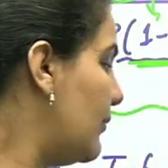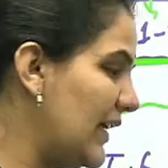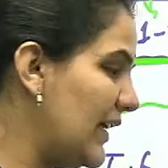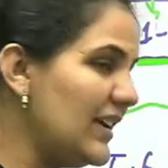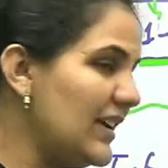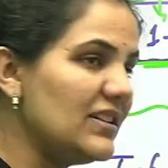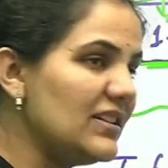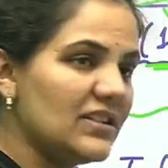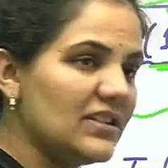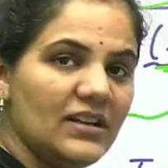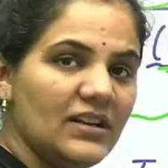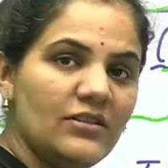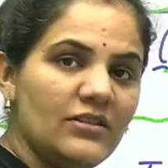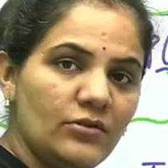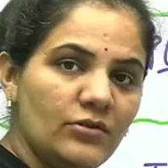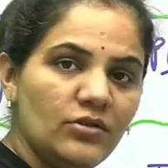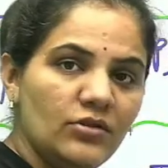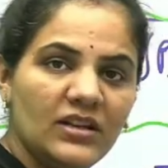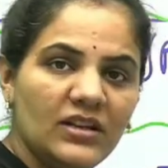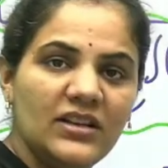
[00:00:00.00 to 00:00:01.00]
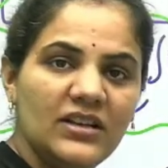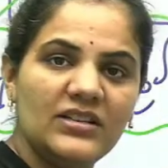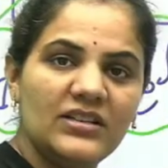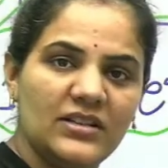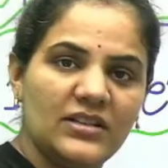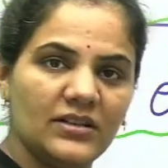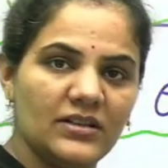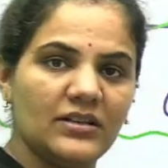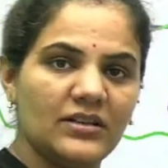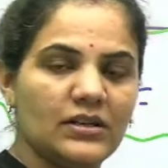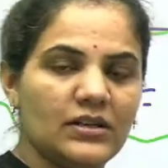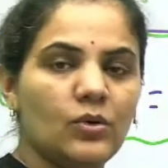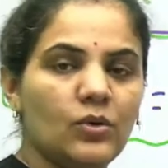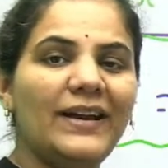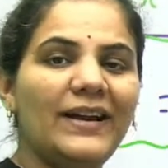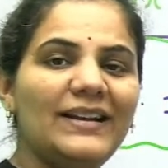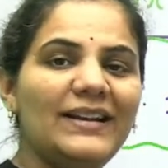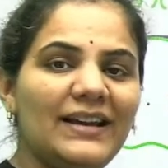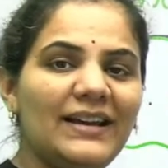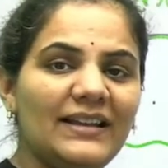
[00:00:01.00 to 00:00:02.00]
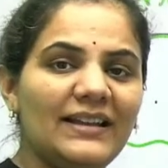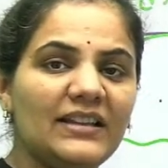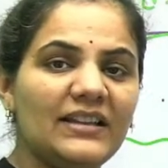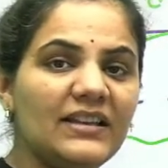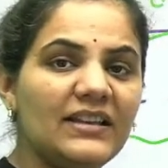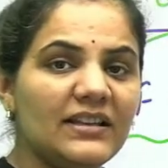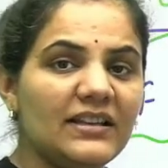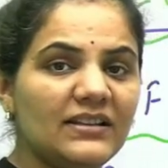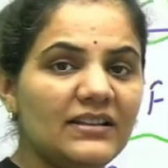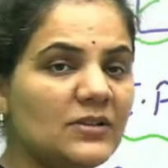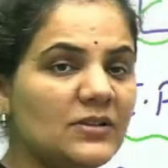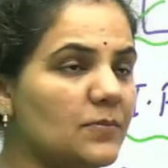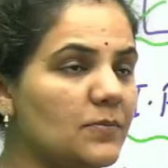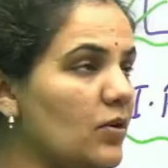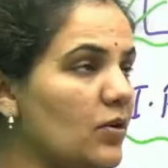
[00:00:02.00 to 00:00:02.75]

finding general solution is quite lengthy in this